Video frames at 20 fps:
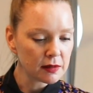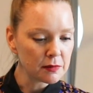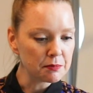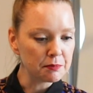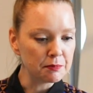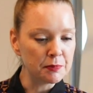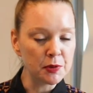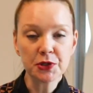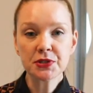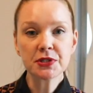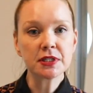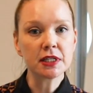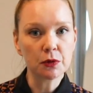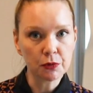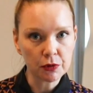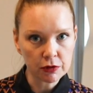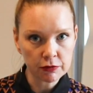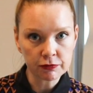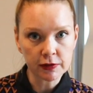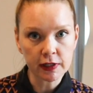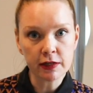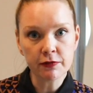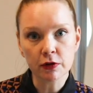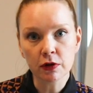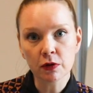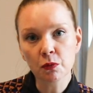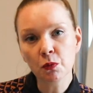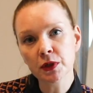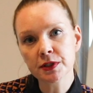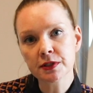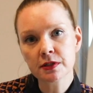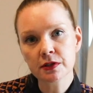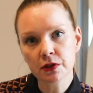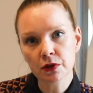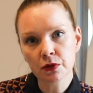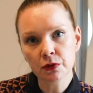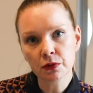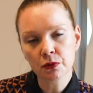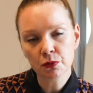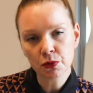bursting with flavor once
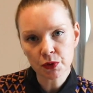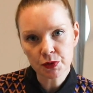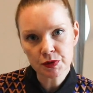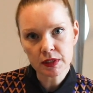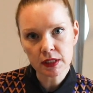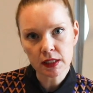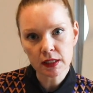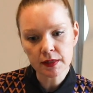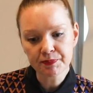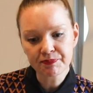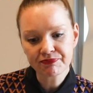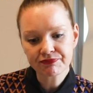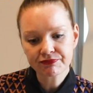they're roasted.